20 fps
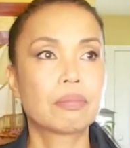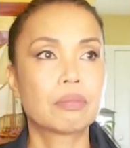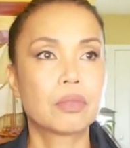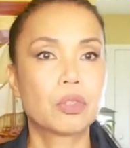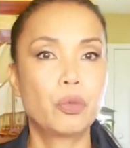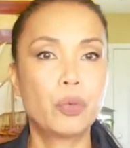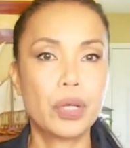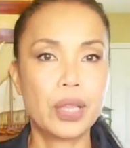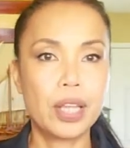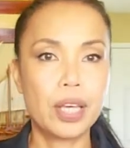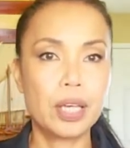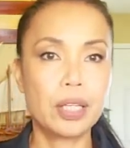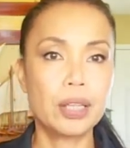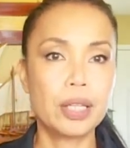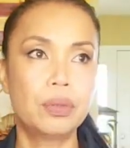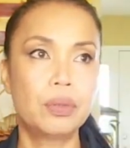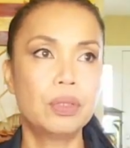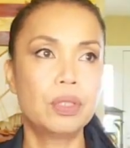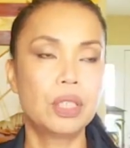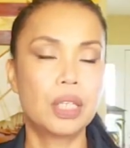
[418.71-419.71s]
within
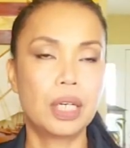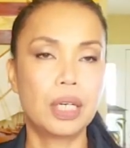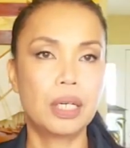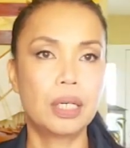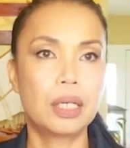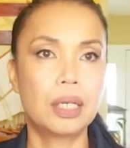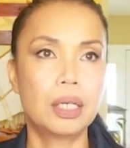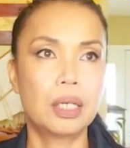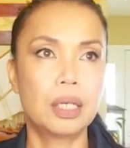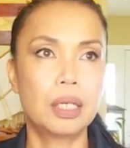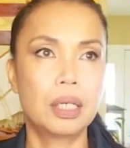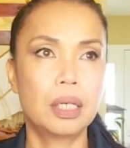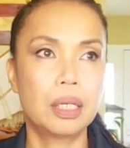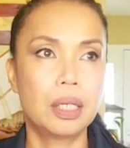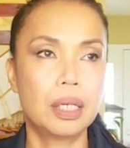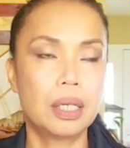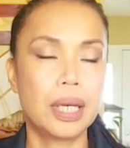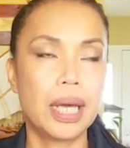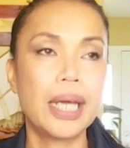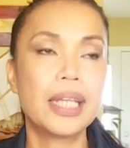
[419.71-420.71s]

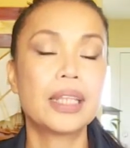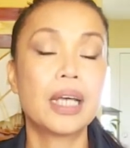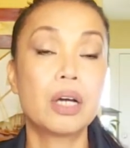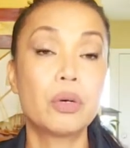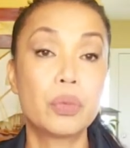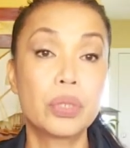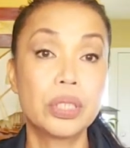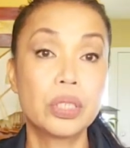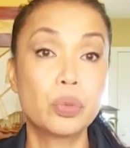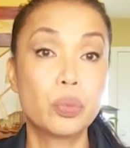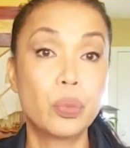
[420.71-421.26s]
that 8 hours